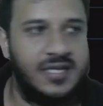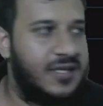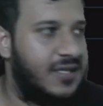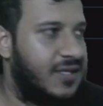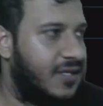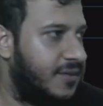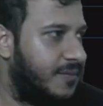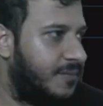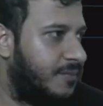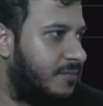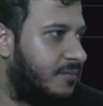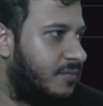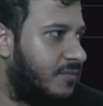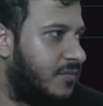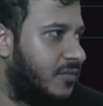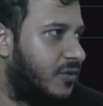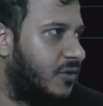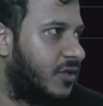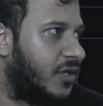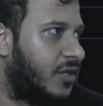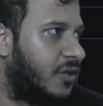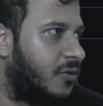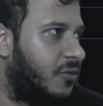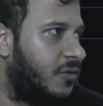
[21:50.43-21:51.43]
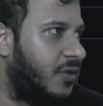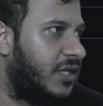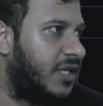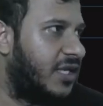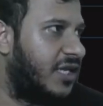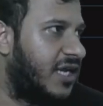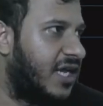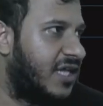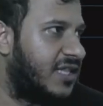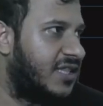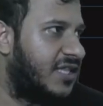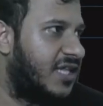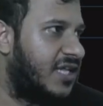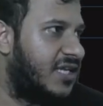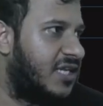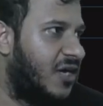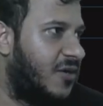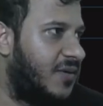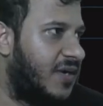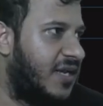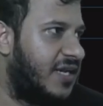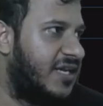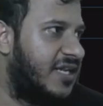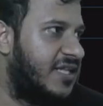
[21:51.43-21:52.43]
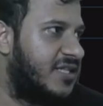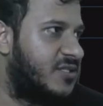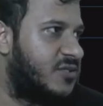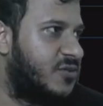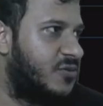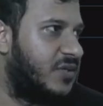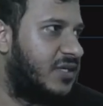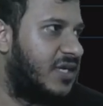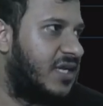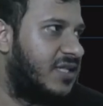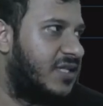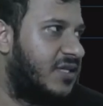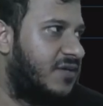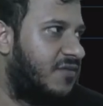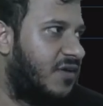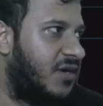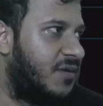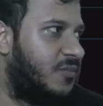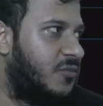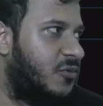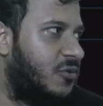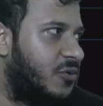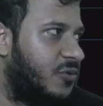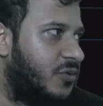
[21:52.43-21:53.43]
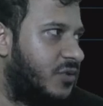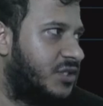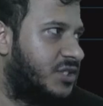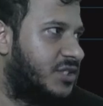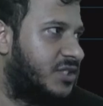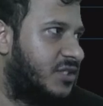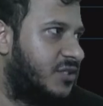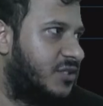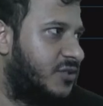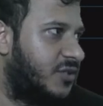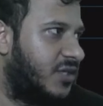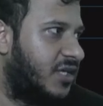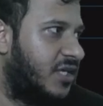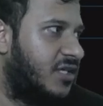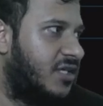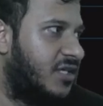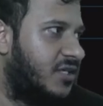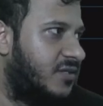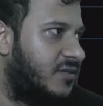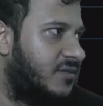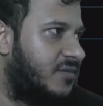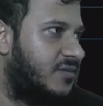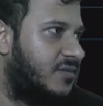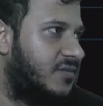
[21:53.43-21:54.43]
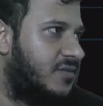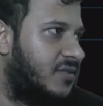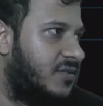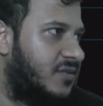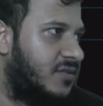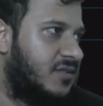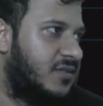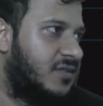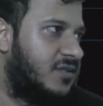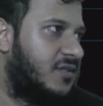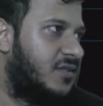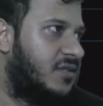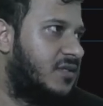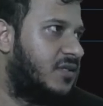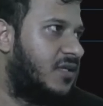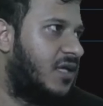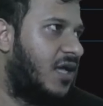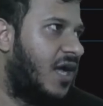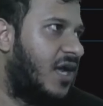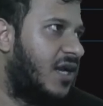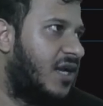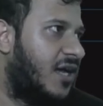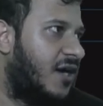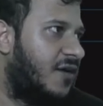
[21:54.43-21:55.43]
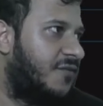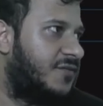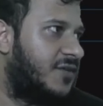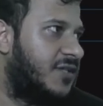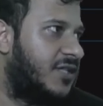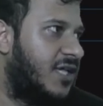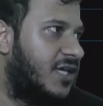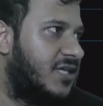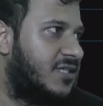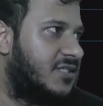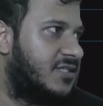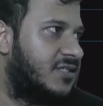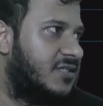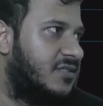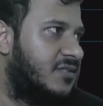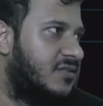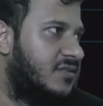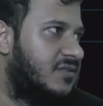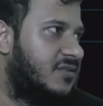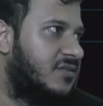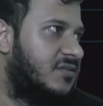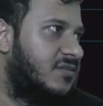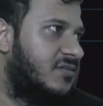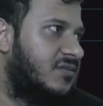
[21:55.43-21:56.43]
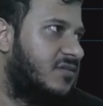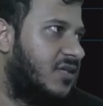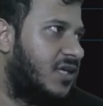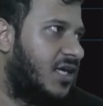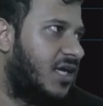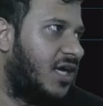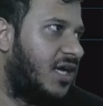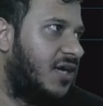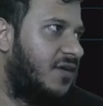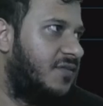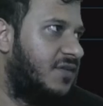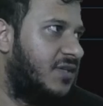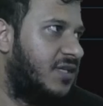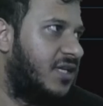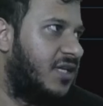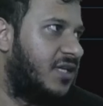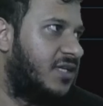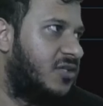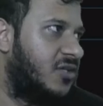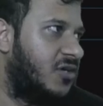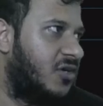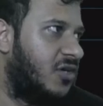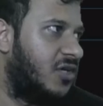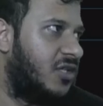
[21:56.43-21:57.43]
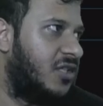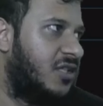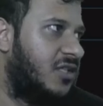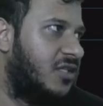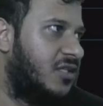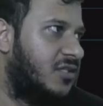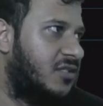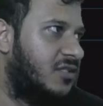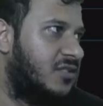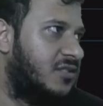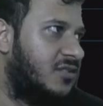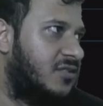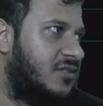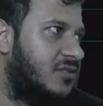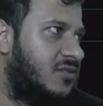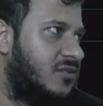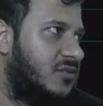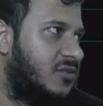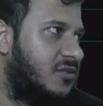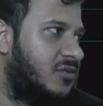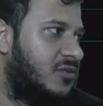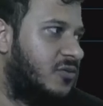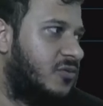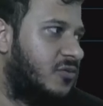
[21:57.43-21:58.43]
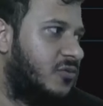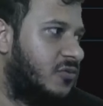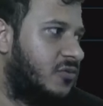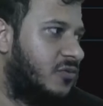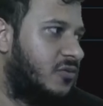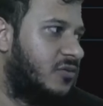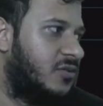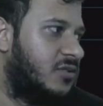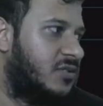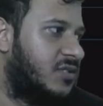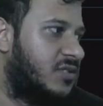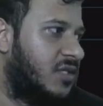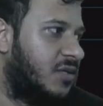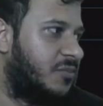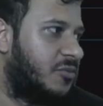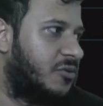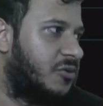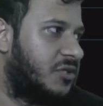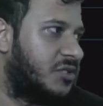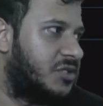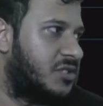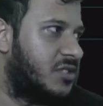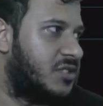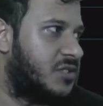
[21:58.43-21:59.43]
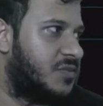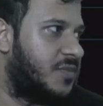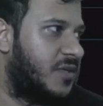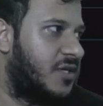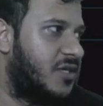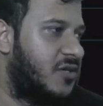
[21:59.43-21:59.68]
Yeah. Okay. Quickly write that down and let's do one more question together. And after that, I will let you all do some questions by